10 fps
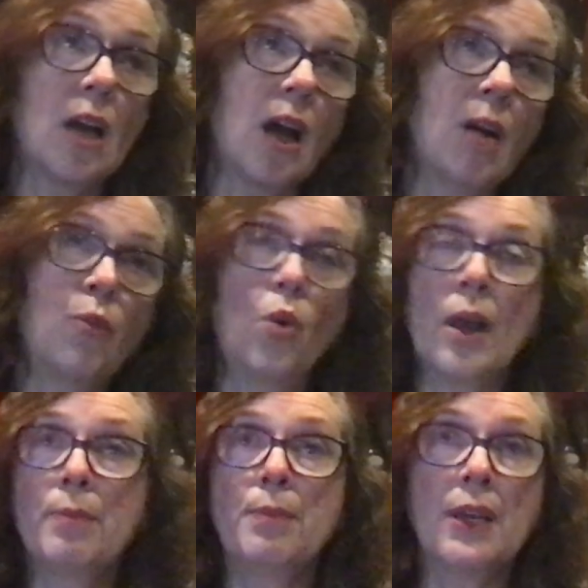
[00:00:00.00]
um,
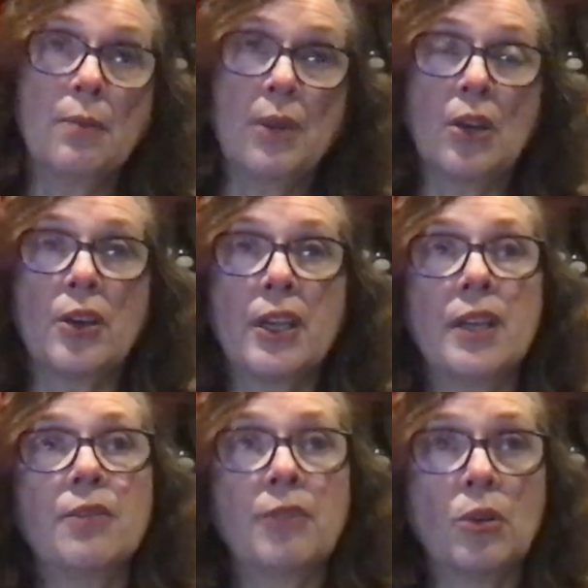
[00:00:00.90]
one big period
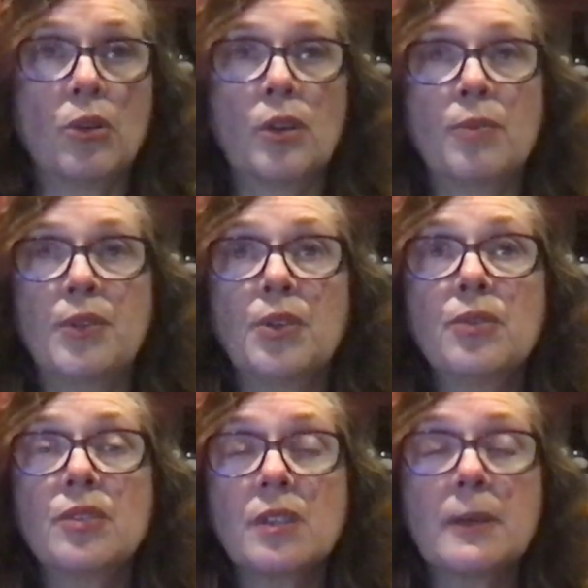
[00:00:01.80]
of vocal
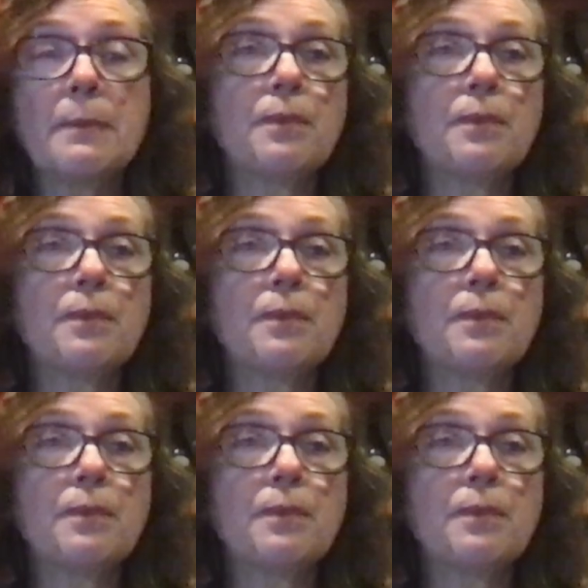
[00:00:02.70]
abuse